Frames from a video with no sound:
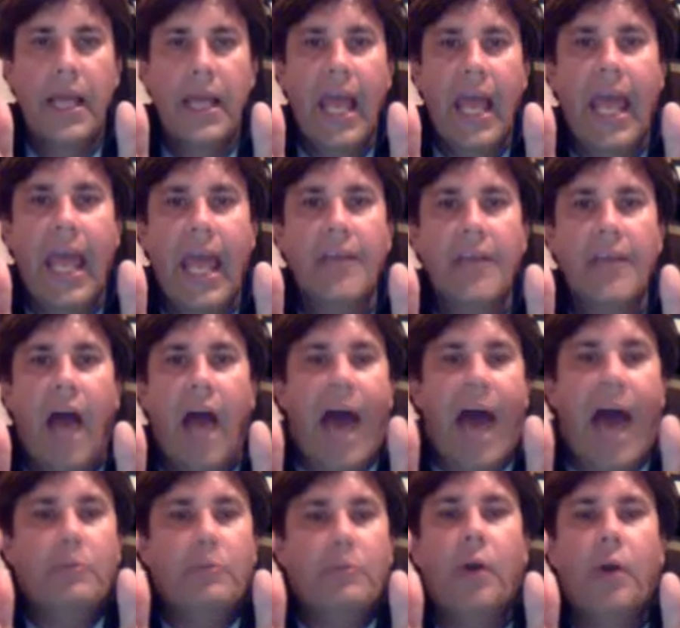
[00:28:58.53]
and
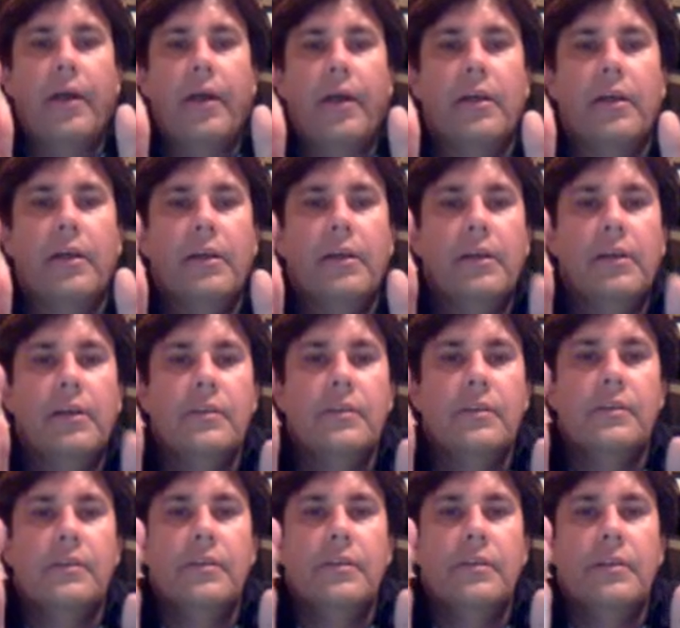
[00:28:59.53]
I'm going to
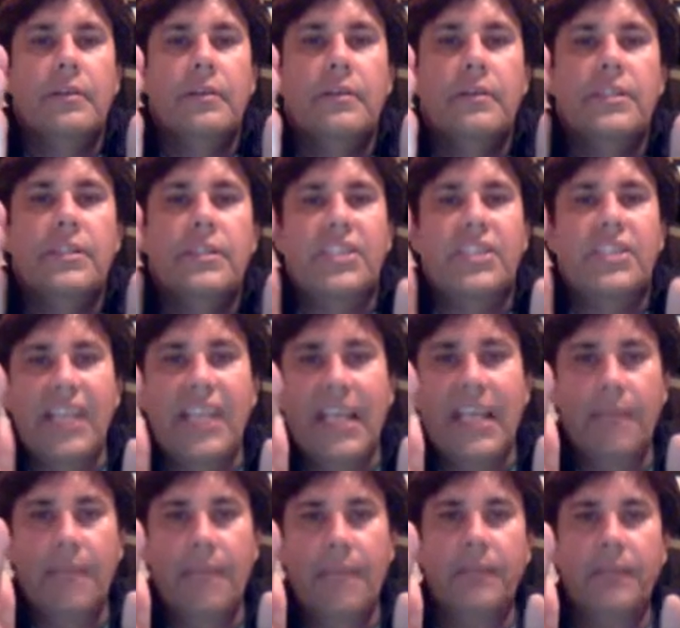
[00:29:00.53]

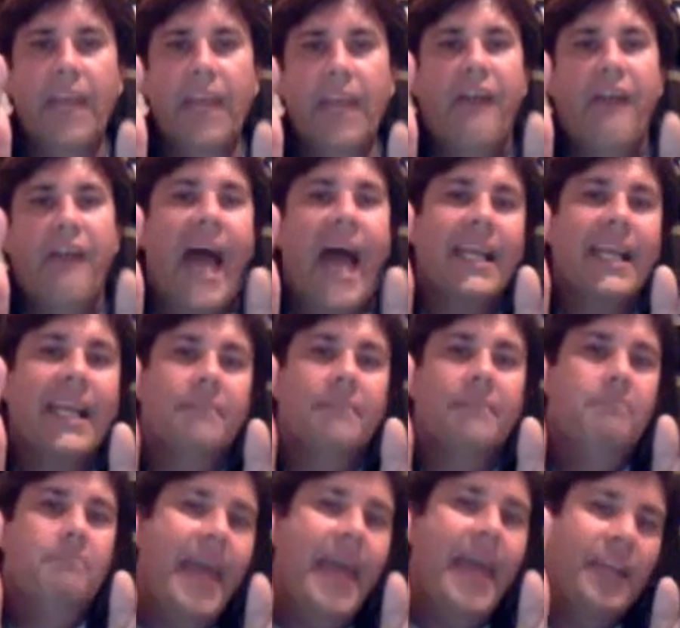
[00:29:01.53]
see if I
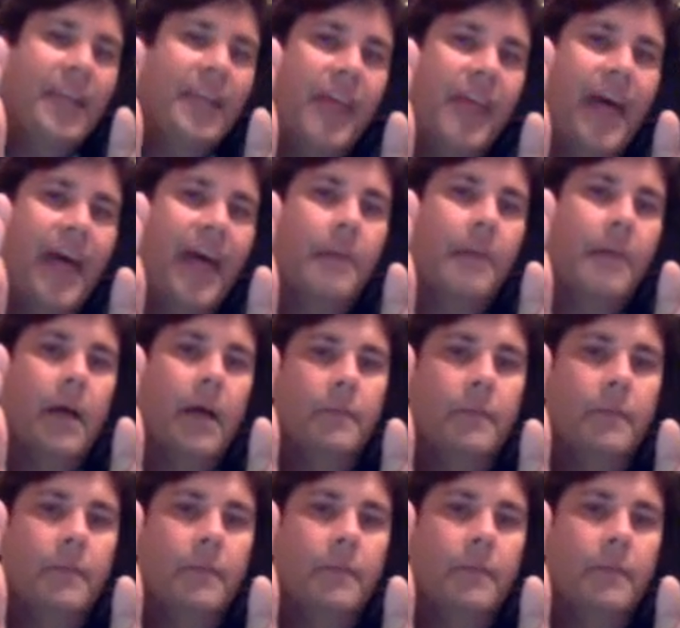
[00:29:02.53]
can make them